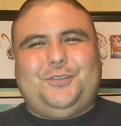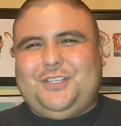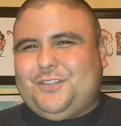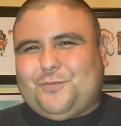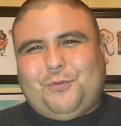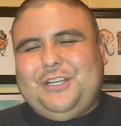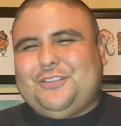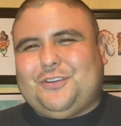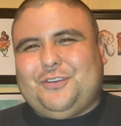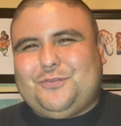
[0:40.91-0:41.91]
just
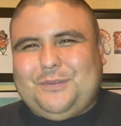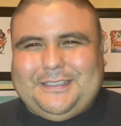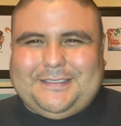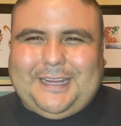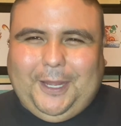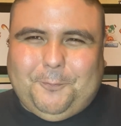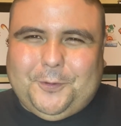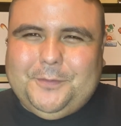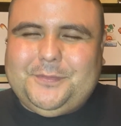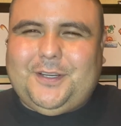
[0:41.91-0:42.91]
research what escape
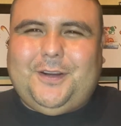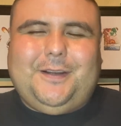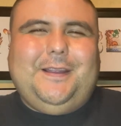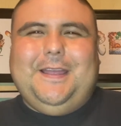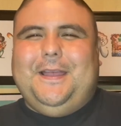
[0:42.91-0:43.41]
rooms are.